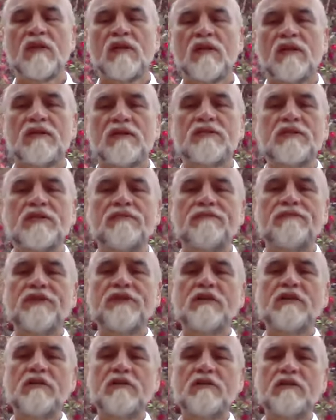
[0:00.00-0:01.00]
And to
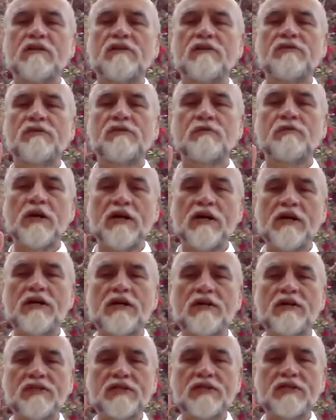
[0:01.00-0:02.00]
feel the
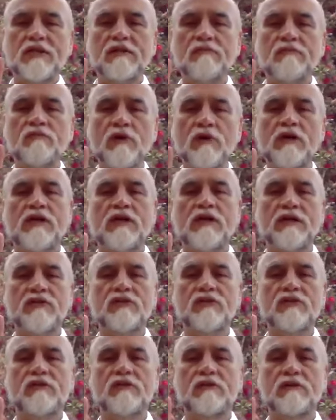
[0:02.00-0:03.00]
ways in
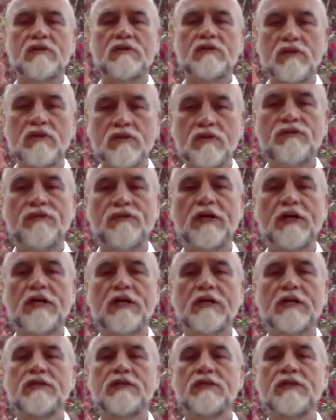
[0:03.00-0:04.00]
which you
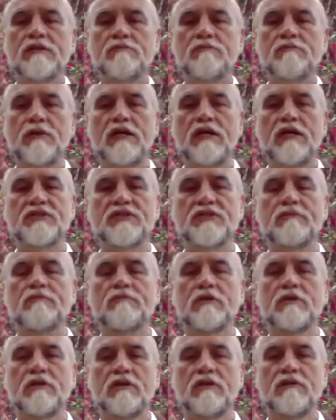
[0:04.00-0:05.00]
find it
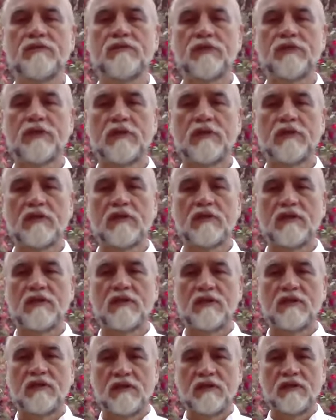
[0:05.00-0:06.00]
possible
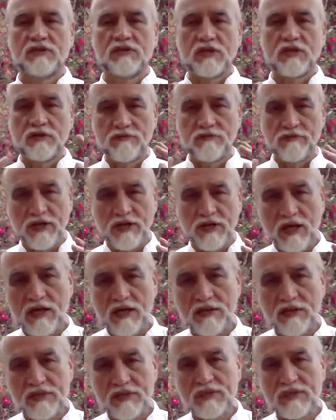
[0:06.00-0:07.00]
to
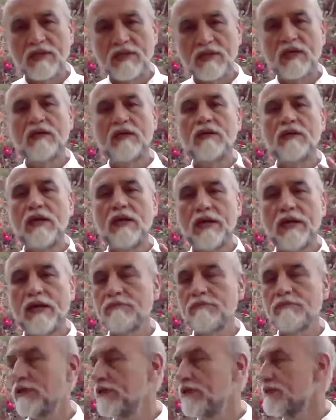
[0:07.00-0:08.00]
create and
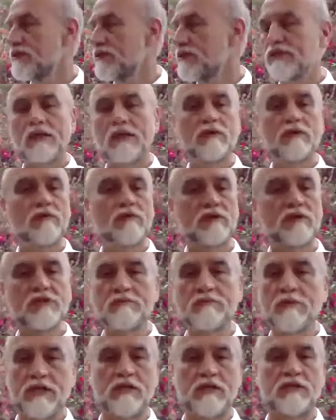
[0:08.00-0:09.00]
inhabit sacred
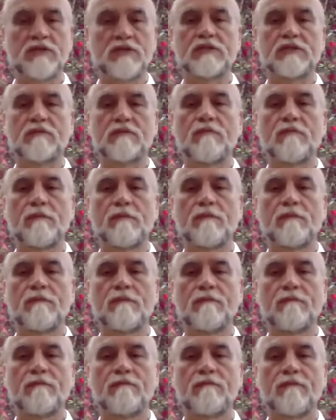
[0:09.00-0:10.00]
space.
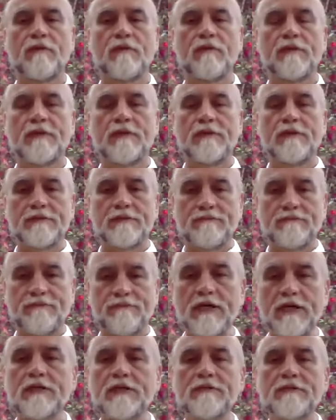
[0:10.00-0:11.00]
To
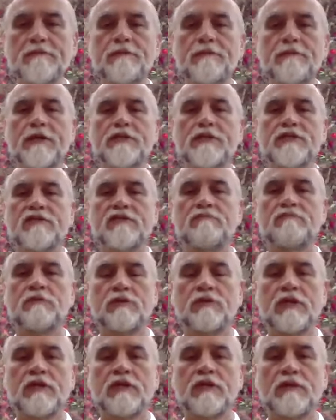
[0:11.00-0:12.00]
find a place of
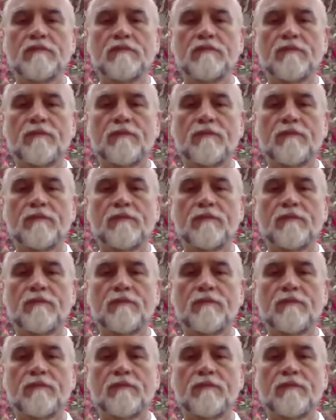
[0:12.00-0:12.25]
beauty